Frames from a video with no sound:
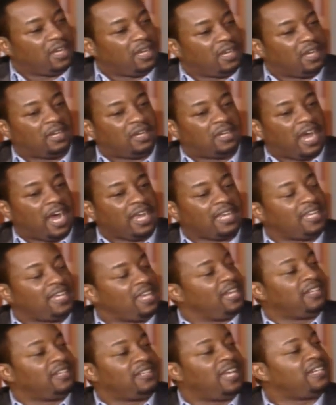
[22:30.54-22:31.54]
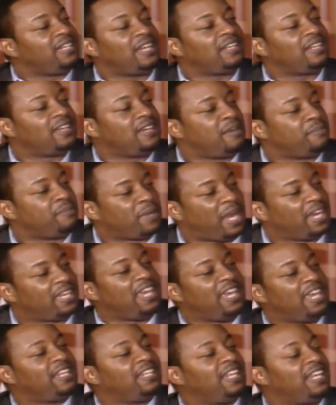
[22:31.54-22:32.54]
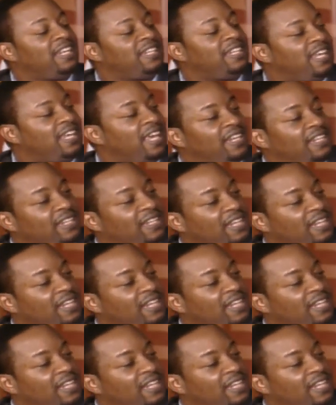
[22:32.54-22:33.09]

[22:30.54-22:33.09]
uh, I can't let that come. I can't let that